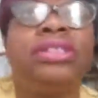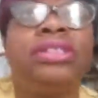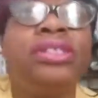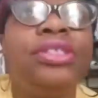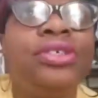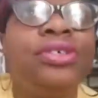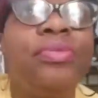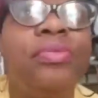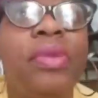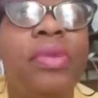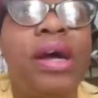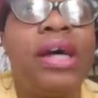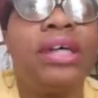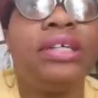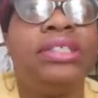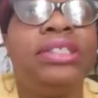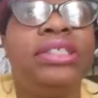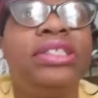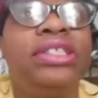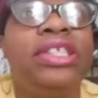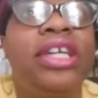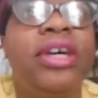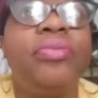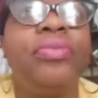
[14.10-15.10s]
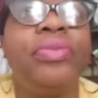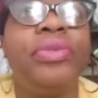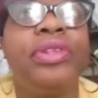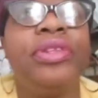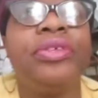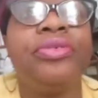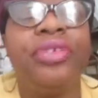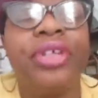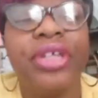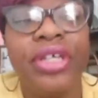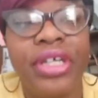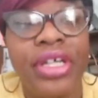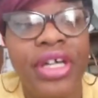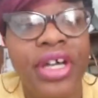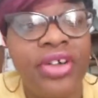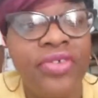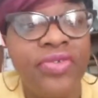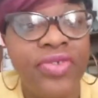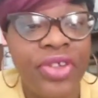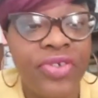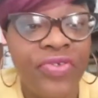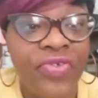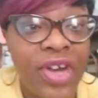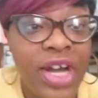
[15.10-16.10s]
to my step 3
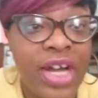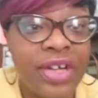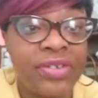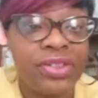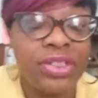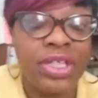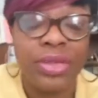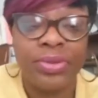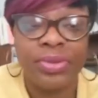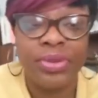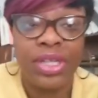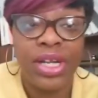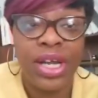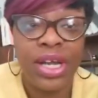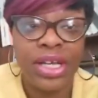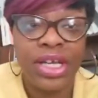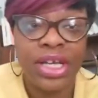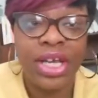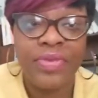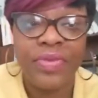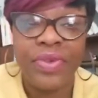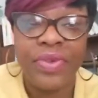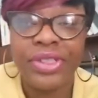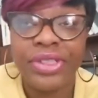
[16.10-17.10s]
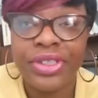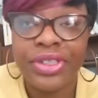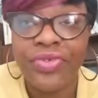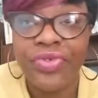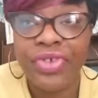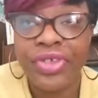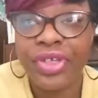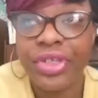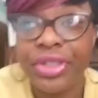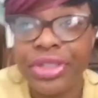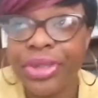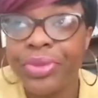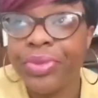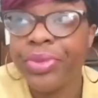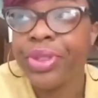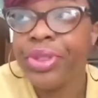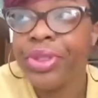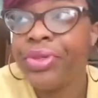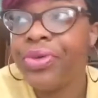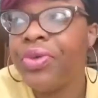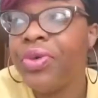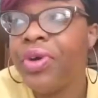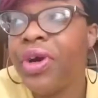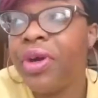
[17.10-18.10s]
of the 5 steps that I gave you. So, for those of you
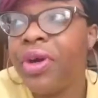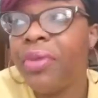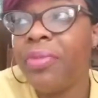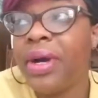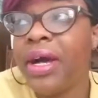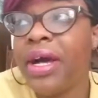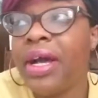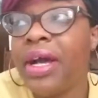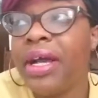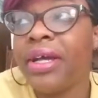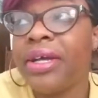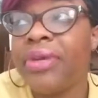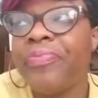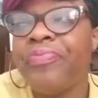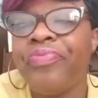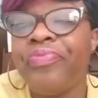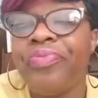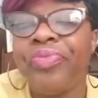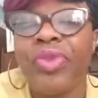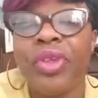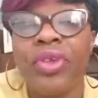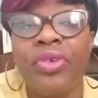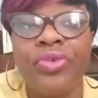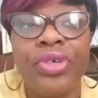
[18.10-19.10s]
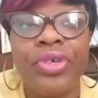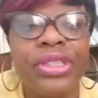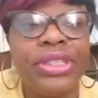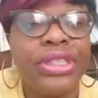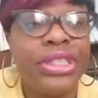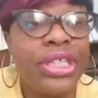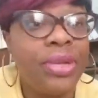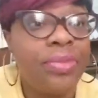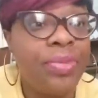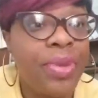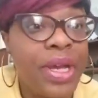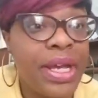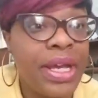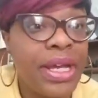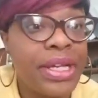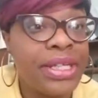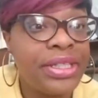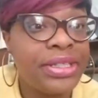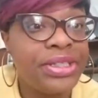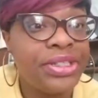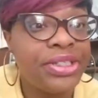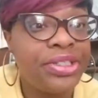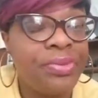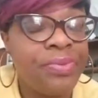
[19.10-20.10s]
who are on my reset
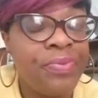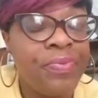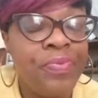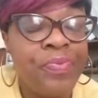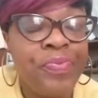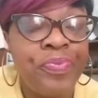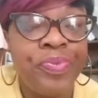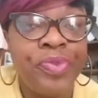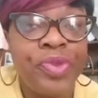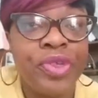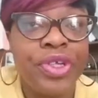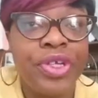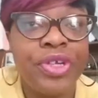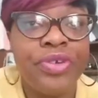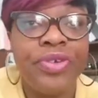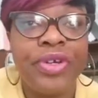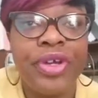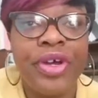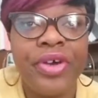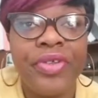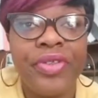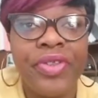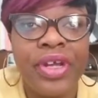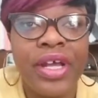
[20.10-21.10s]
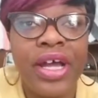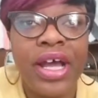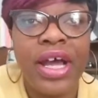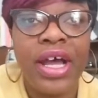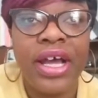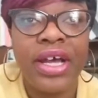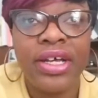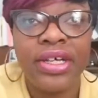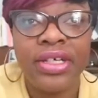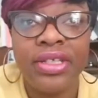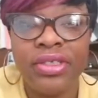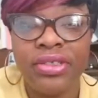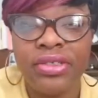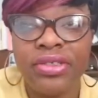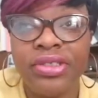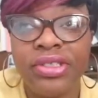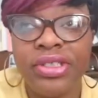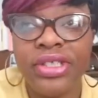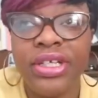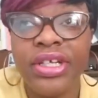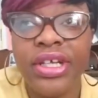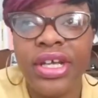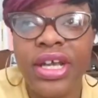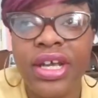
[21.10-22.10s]
page, you know that I
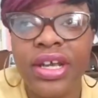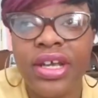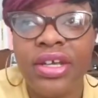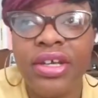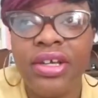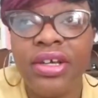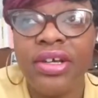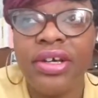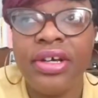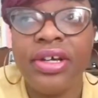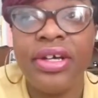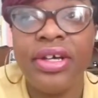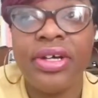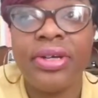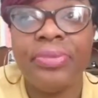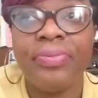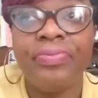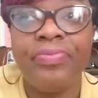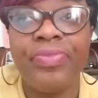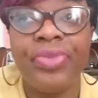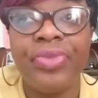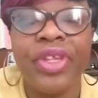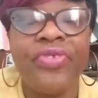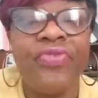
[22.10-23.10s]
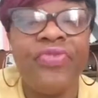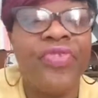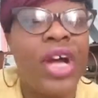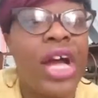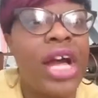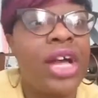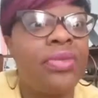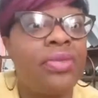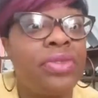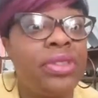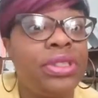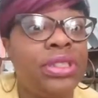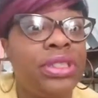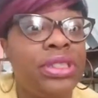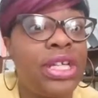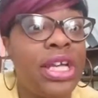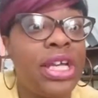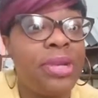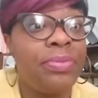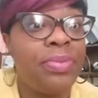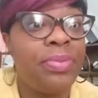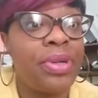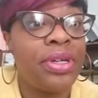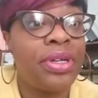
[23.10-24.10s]
did a
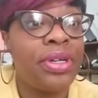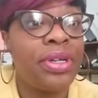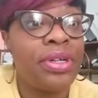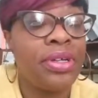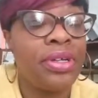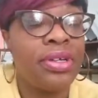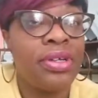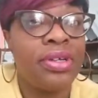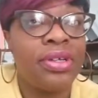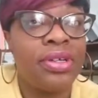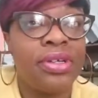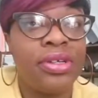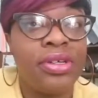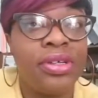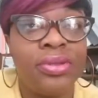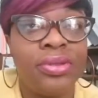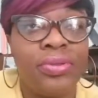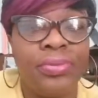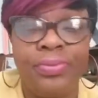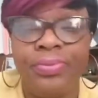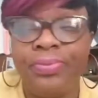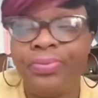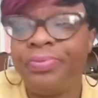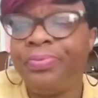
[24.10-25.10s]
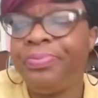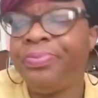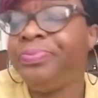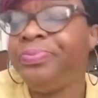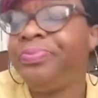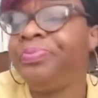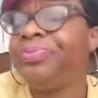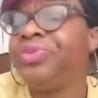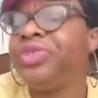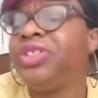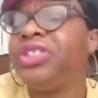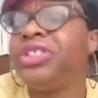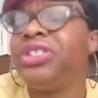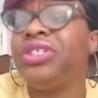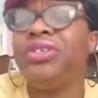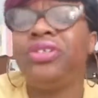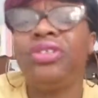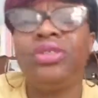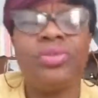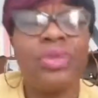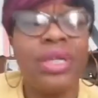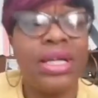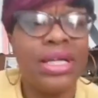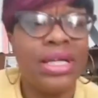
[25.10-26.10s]
5-step.
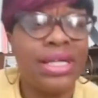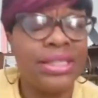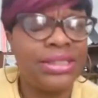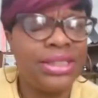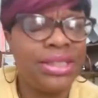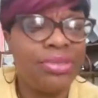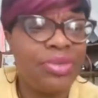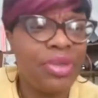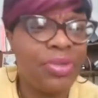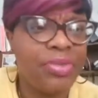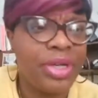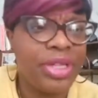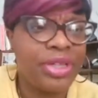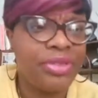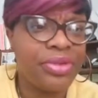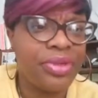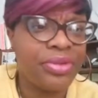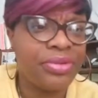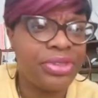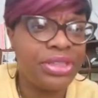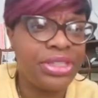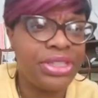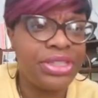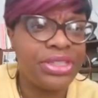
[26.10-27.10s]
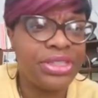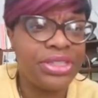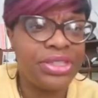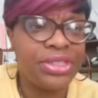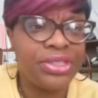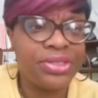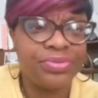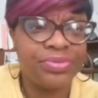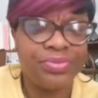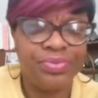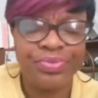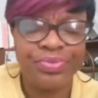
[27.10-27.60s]
Excuse me, I got something in my throat, Jesus.